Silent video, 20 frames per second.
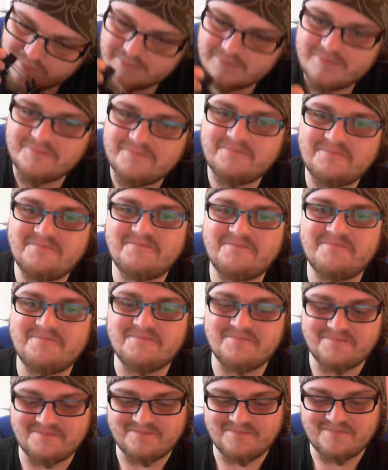
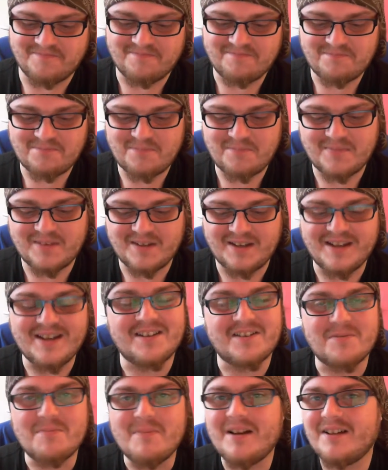Mmm. It
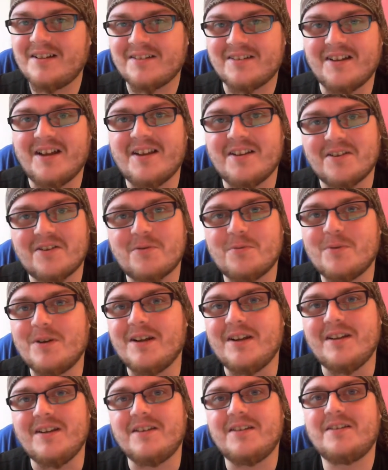smells like the
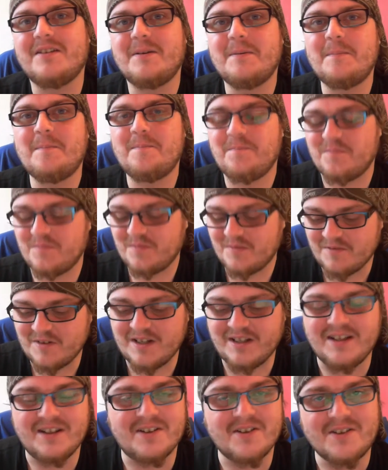sweets, it
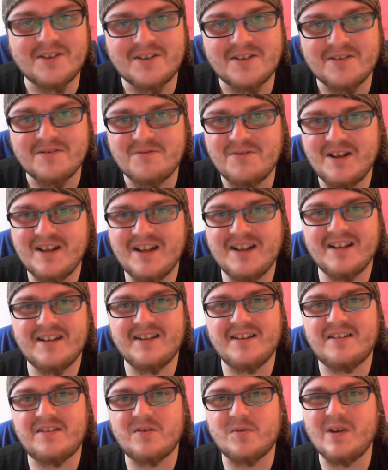really does, really
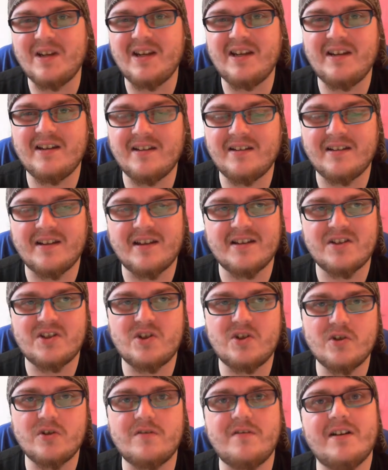sweet, and that
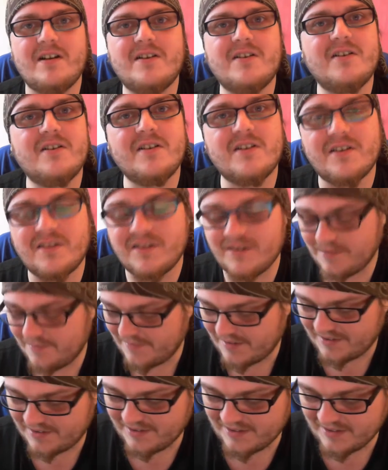sugary goodness
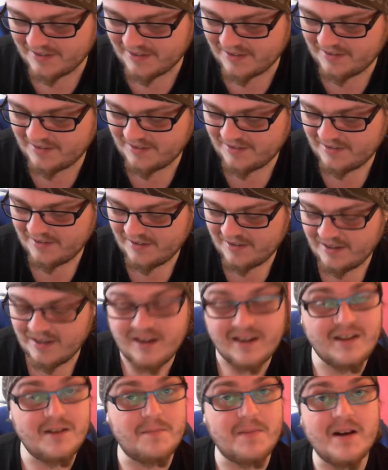that's in there.
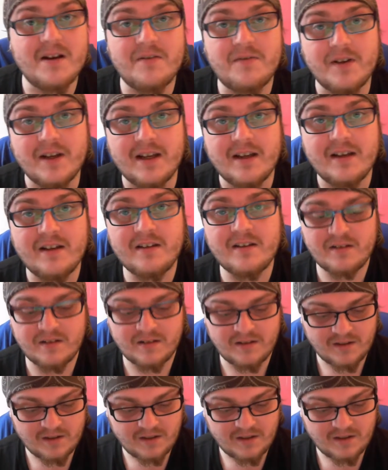And the benefit is,